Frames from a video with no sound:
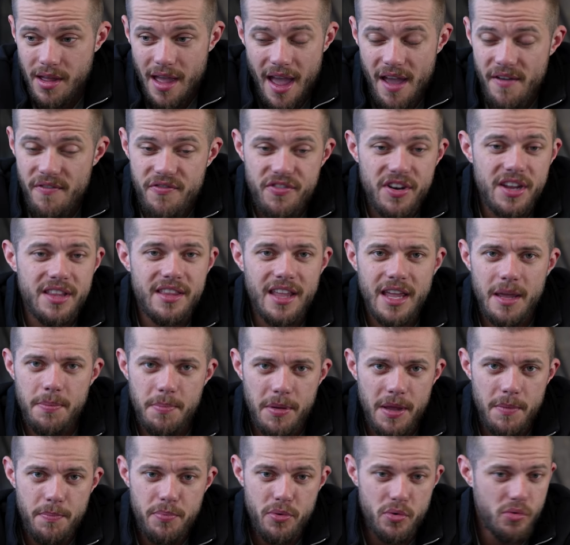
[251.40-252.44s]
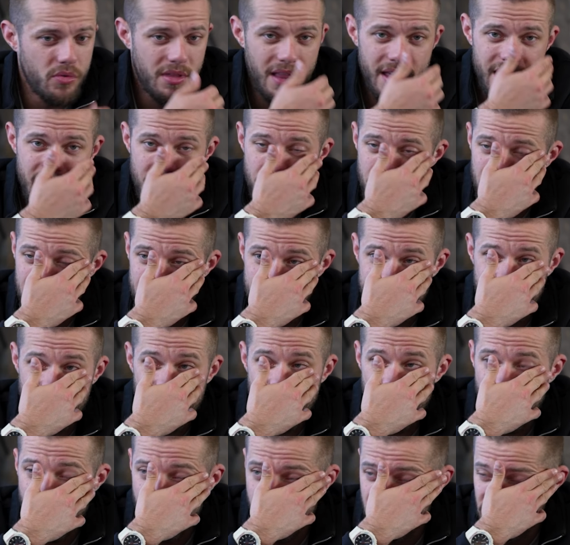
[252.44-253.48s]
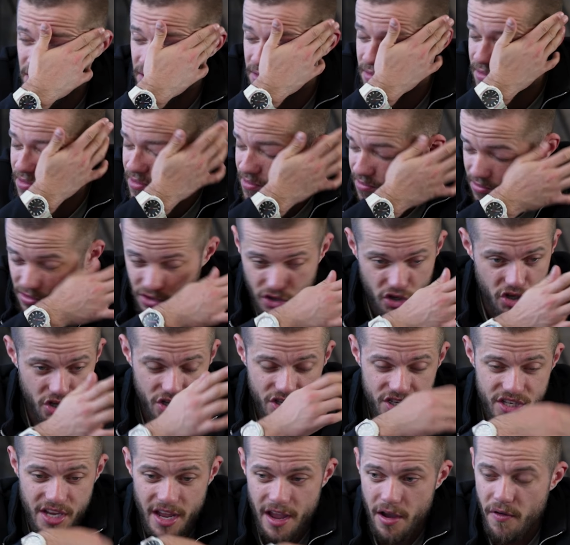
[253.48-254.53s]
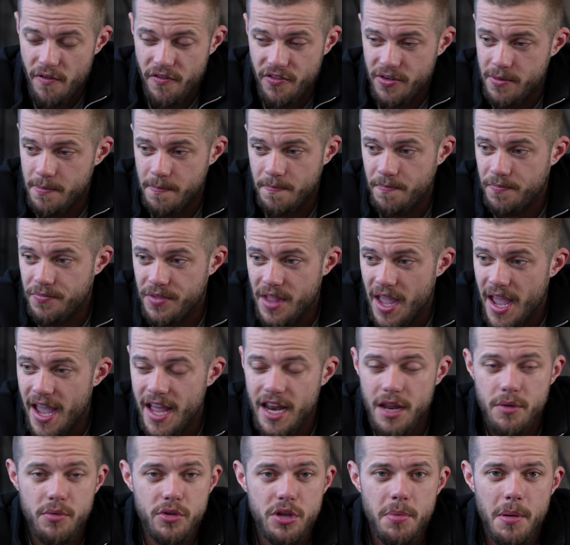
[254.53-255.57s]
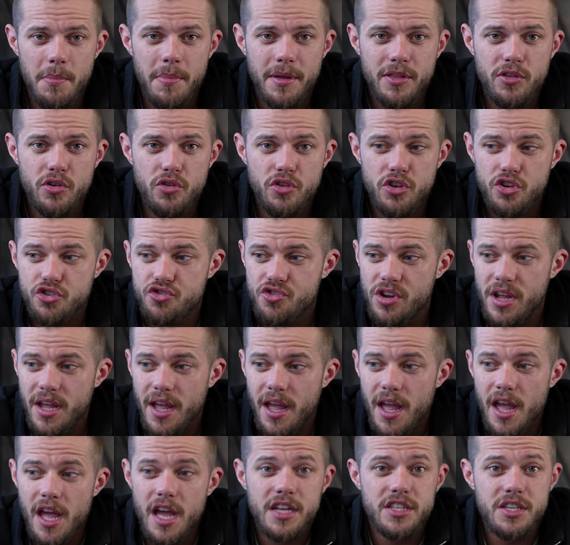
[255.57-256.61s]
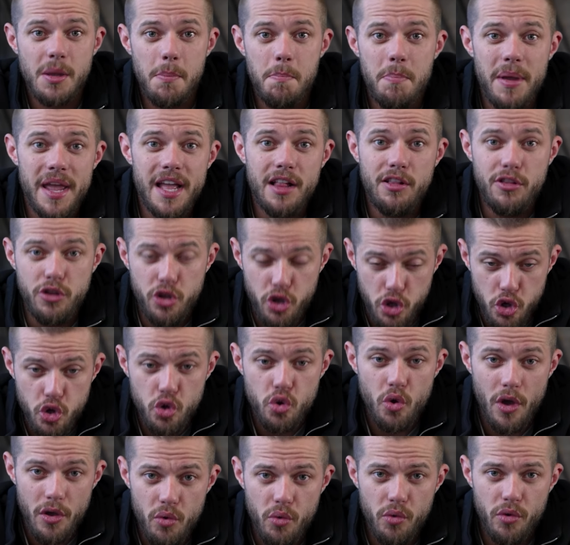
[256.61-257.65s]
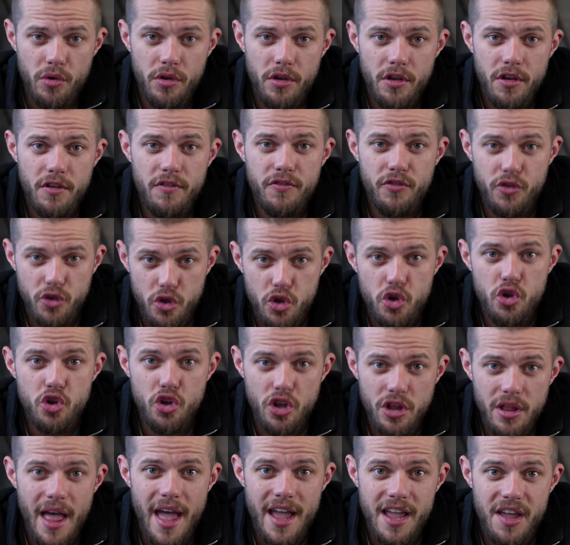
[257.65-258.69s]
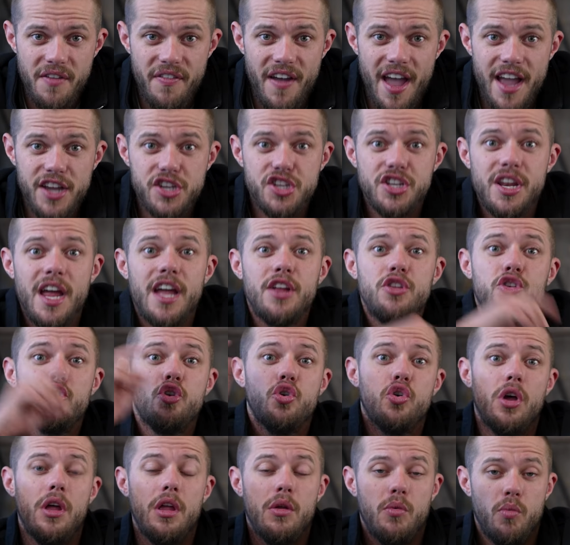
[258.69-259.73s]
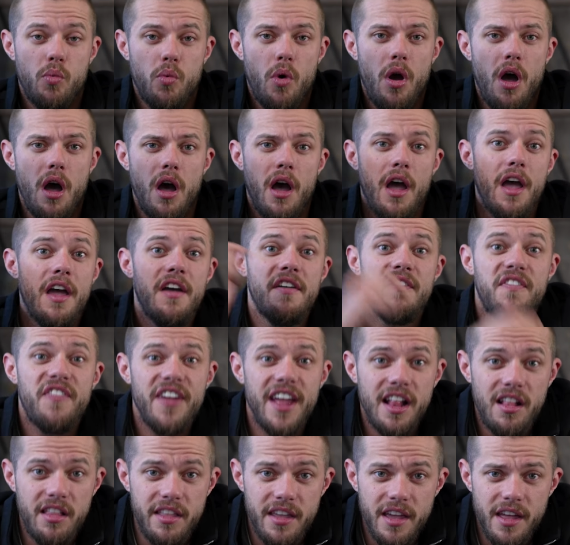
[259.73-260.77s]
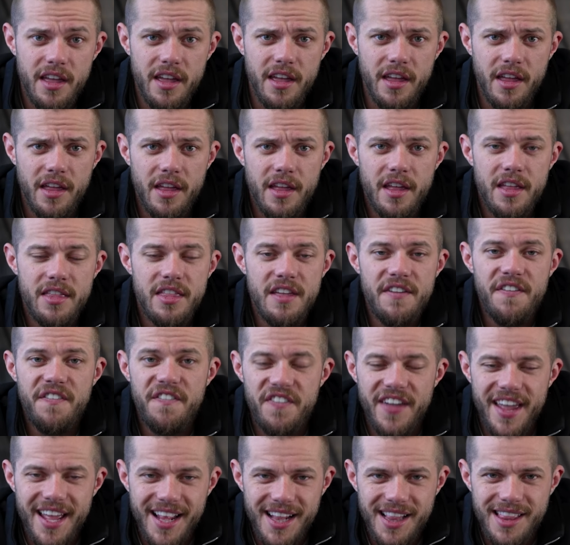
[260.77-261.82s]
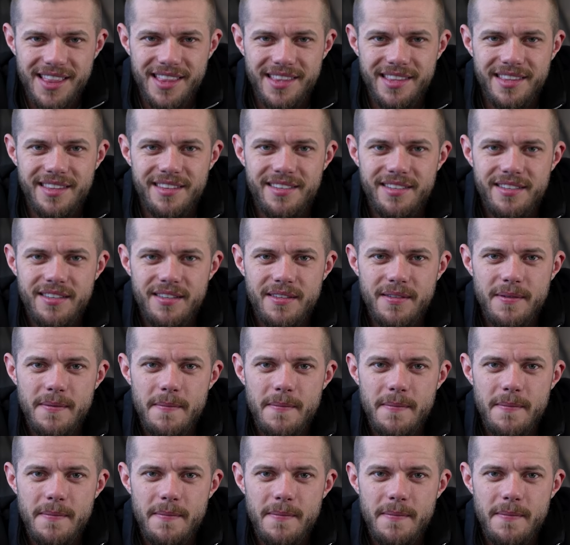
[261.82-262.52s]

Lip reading: everyday people like myself and yourself and anyone you bump into in the street, to bail you out for your lack of action and your, what? Failure. They failed,